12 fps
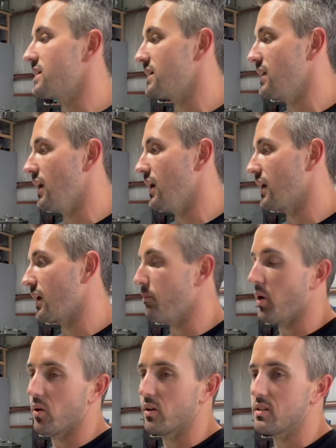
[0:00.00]

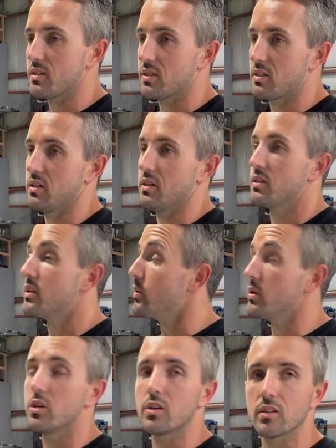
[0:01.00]
components to
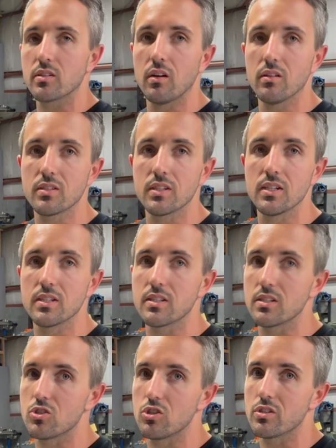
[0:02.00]
doing your exhaust
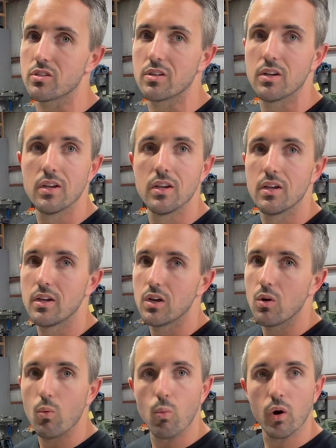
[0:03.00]
is just
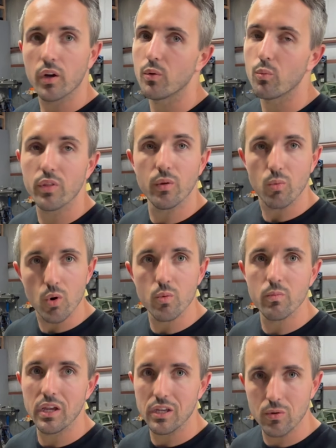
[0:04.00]
working with the
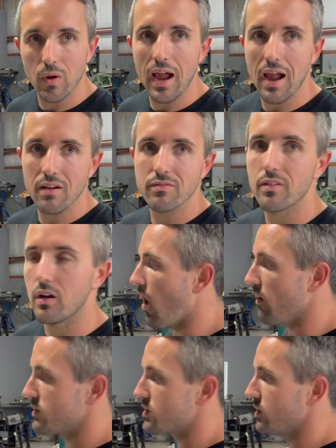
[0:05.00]
room that you have.
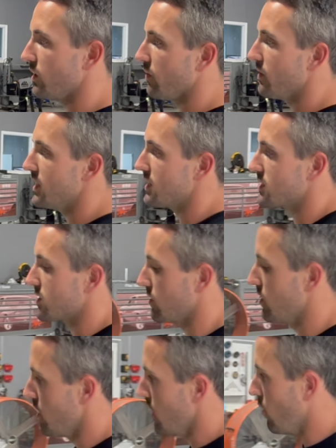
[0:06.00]
Obviously on this,
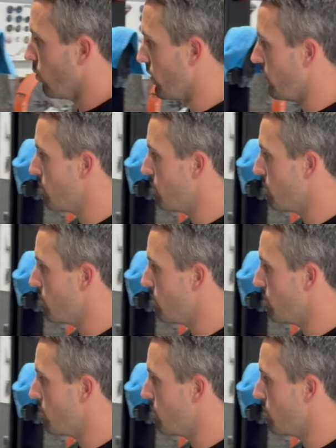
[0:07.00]
with the